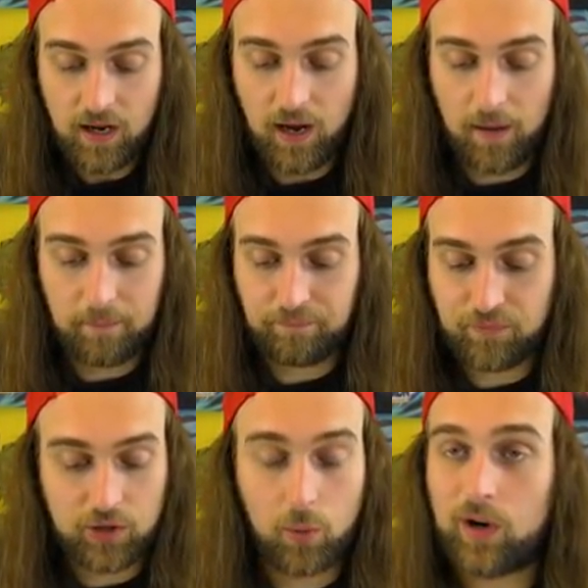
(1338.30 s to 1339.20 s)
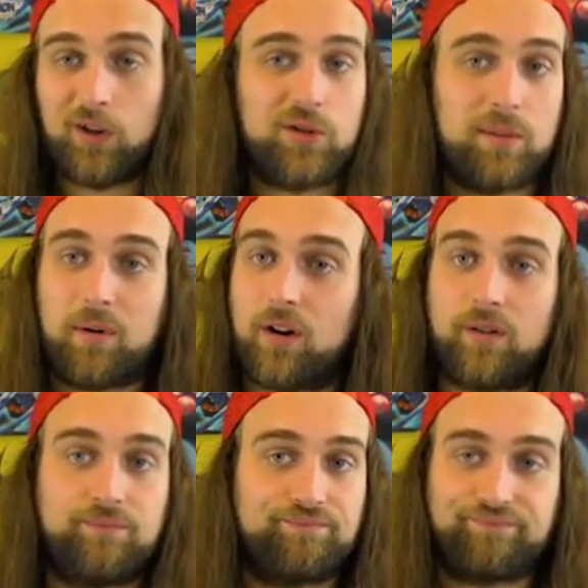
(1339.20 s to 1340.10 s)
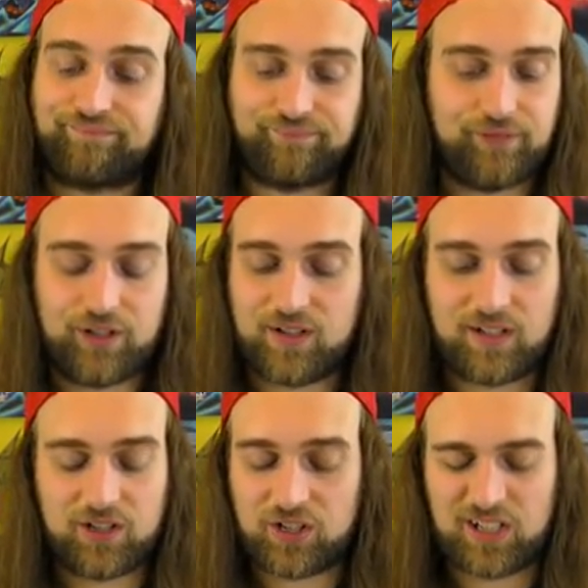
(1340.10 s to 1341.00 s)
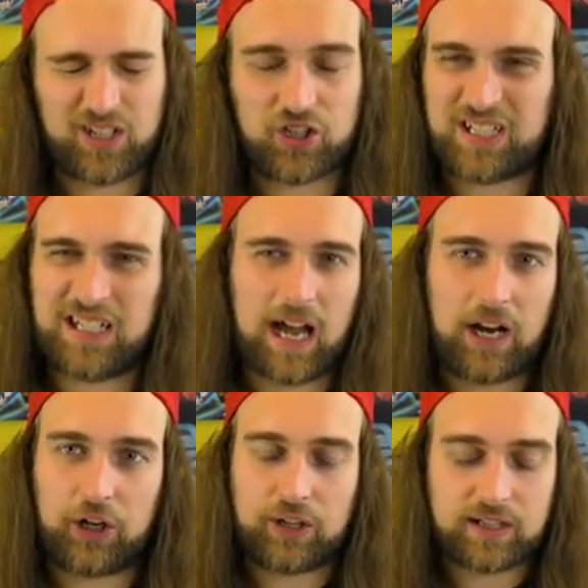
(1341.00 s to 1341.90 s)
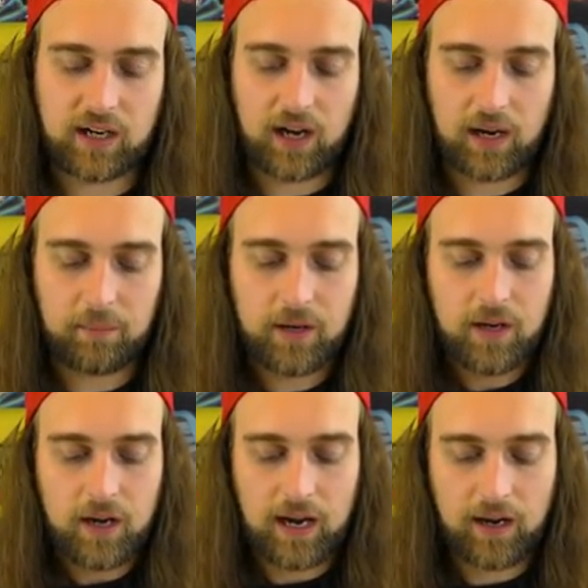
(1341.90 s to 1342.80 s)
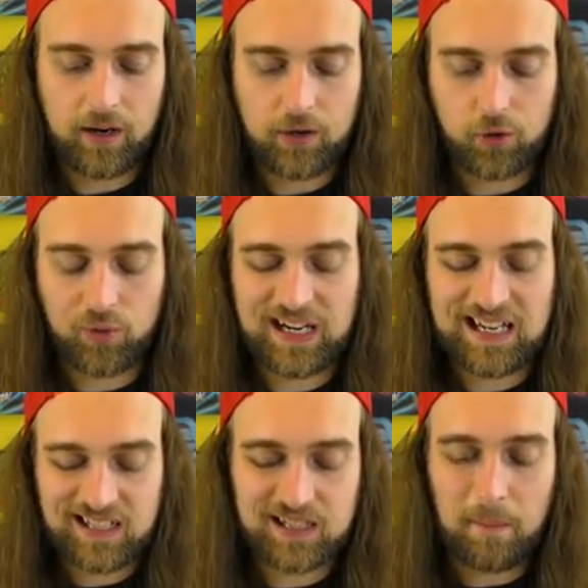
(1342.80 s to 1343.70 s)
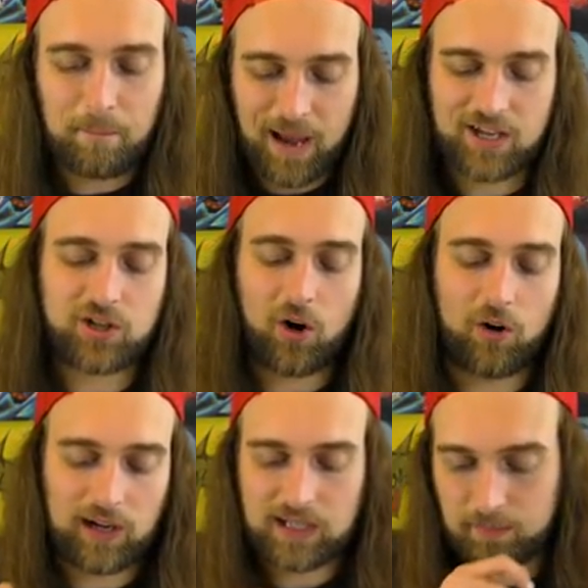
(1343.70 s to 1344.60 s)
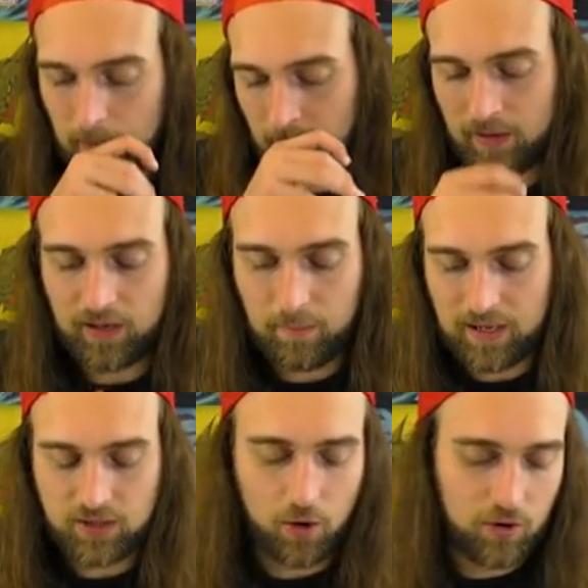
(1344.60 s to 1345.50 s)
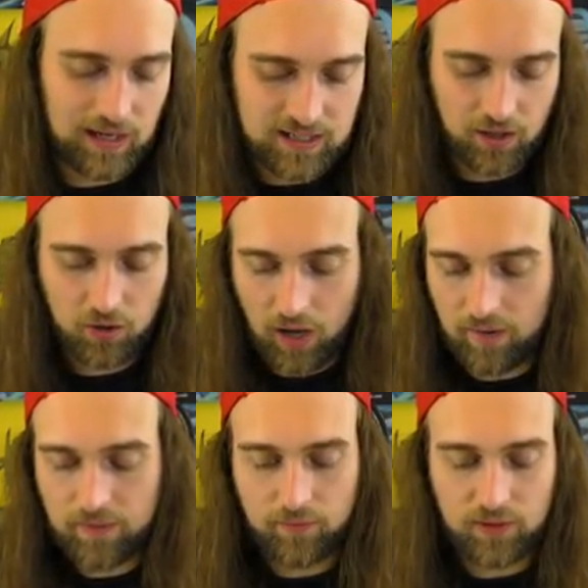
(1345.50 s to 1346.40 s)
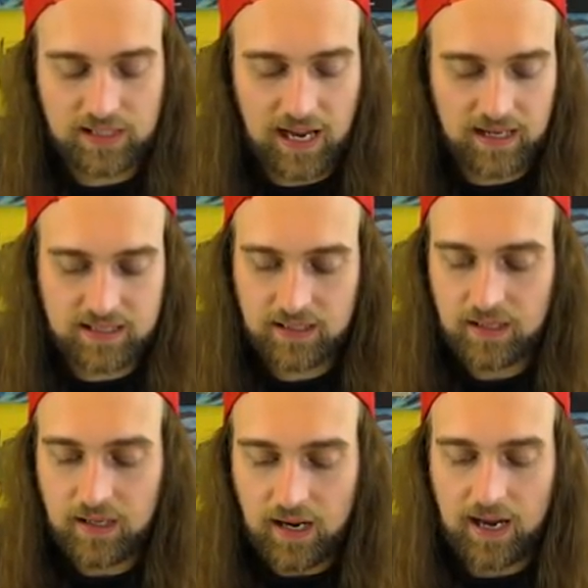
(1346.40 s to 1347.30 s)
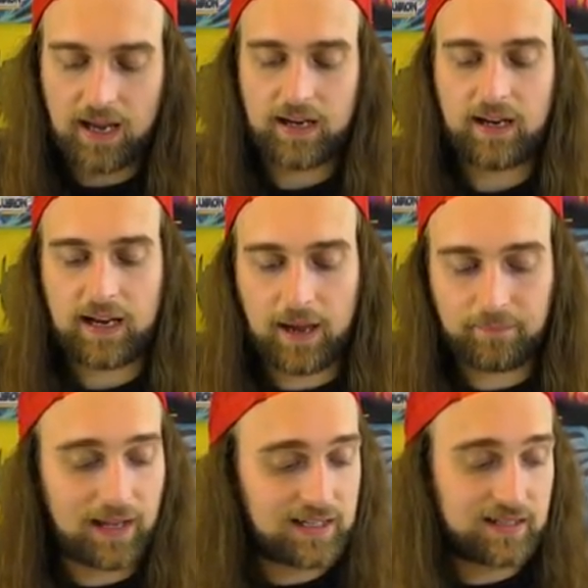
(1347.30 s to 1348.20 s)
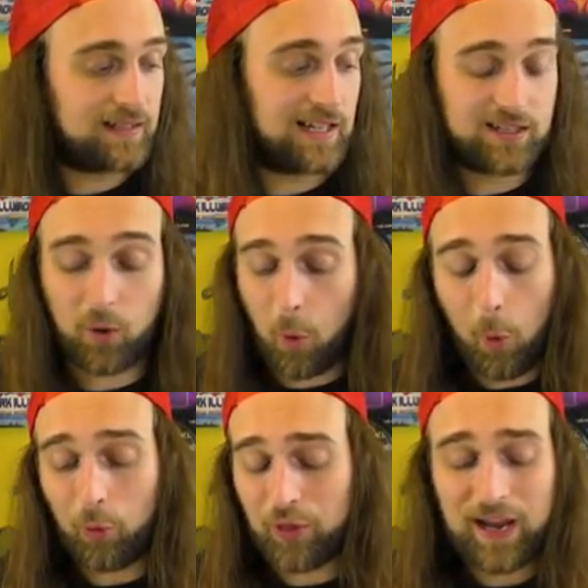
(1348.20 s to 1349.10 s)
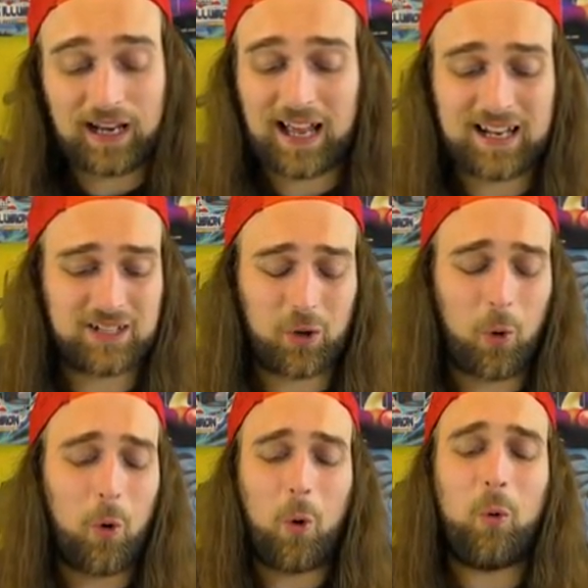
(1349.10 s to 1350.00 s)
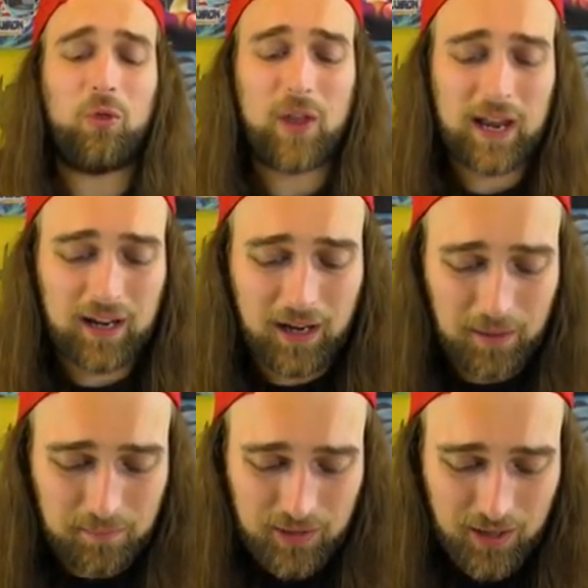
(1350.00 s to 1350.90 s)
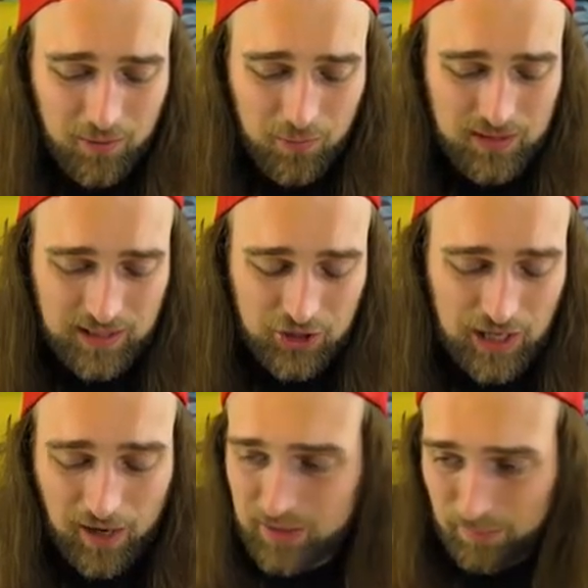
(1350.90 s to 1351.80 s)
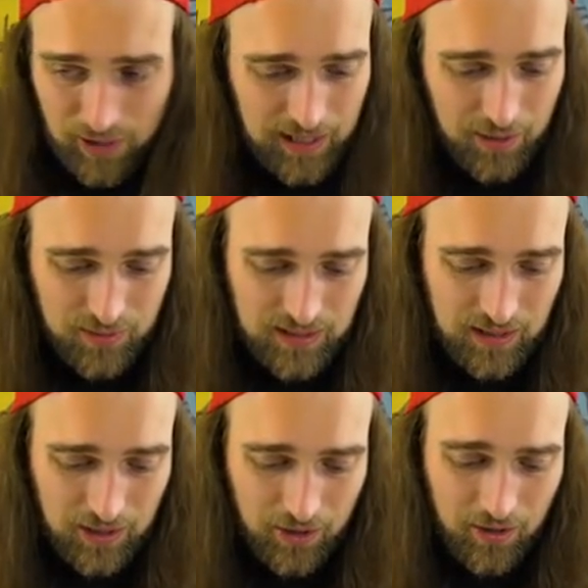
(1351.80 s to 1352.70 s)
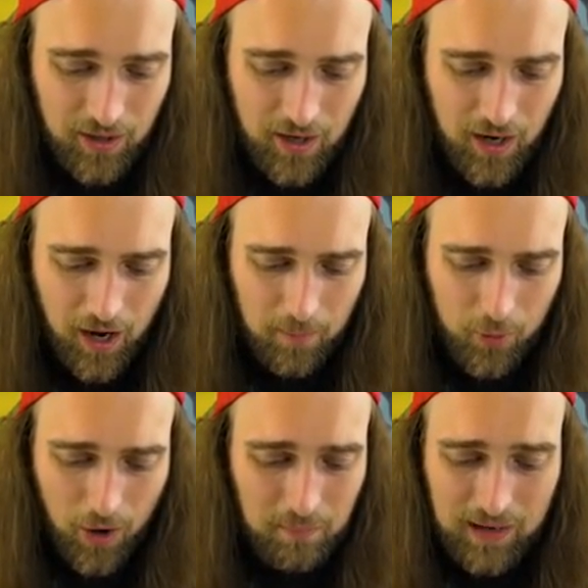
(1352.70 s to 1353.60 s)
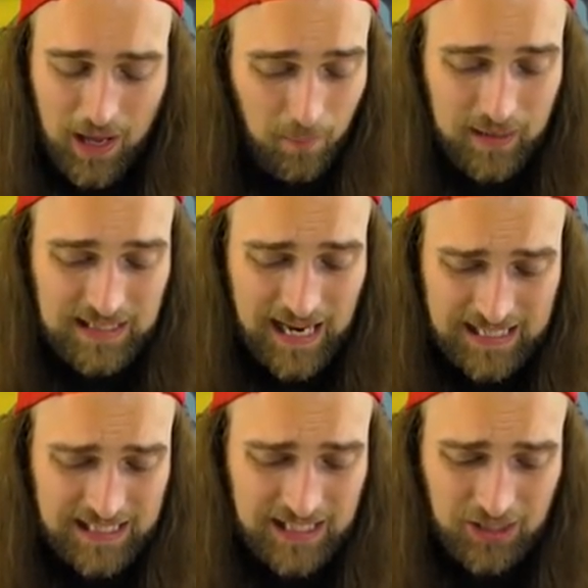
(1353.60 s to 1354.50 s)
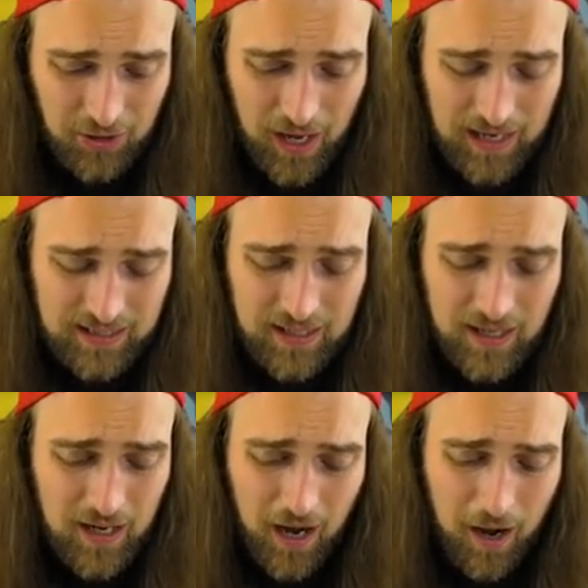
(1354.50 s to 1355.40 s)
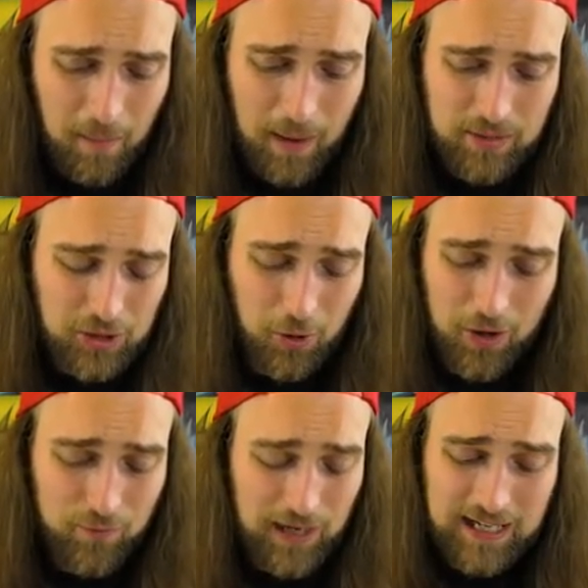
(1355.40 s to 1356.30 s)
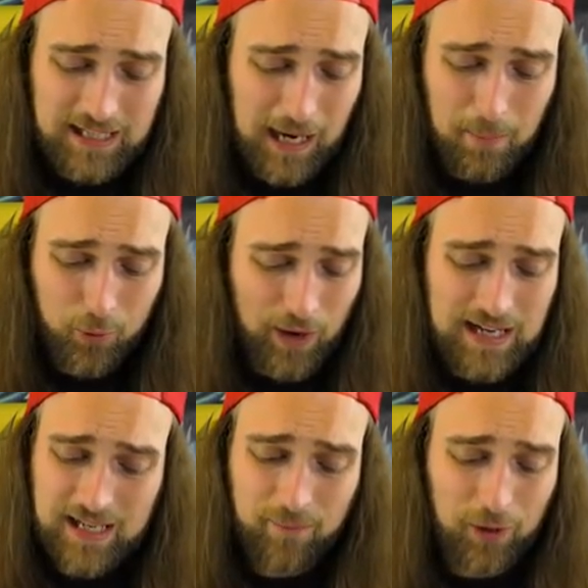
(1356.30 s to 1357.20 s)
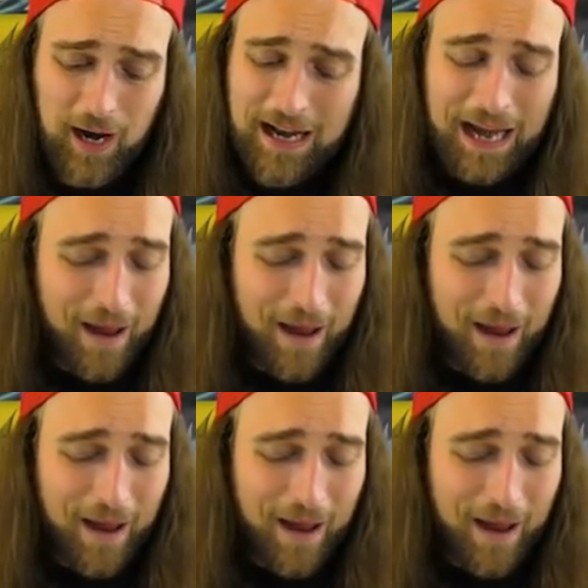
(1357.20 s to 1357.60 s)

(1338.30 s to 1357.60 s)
um, you don't want to lose the burn you, it's, just, it's, just, not a good time. And uh, Decree is the best card against burn and the best card against a lot of different decks. And uh, yeah, that's that's the whole thing. That is the whole thing. Um, you know, once again, shout out to Brady who's in here, um, who helped me helped me test this a lot. Um, I'm sorry if you guys think I'm crazy for cutting